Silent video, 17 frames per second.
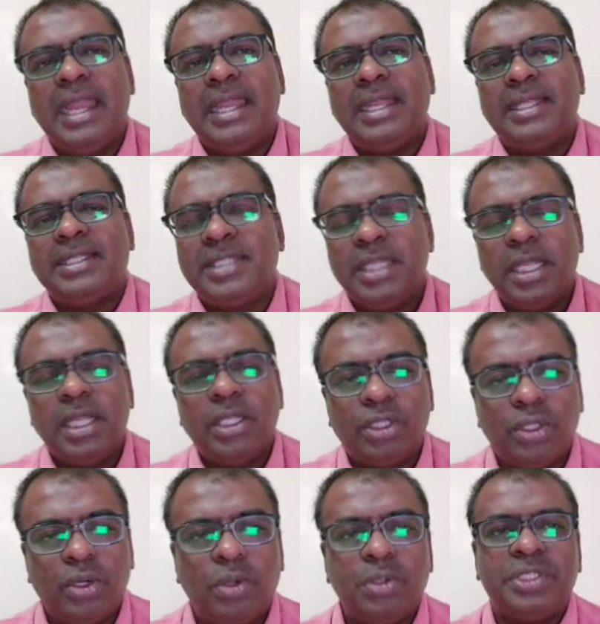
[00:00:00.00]
us
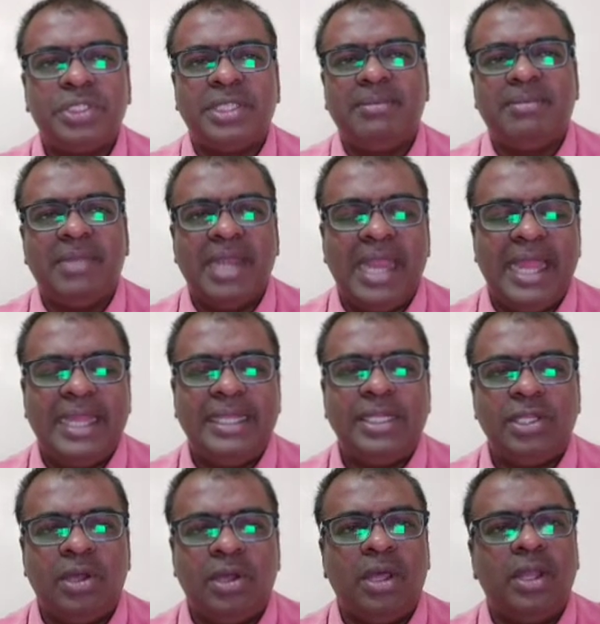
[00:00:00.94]
throw some light
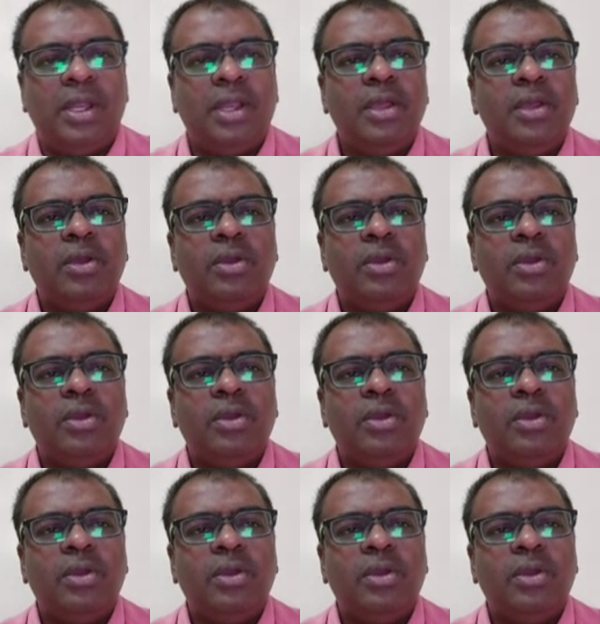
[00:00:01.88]
on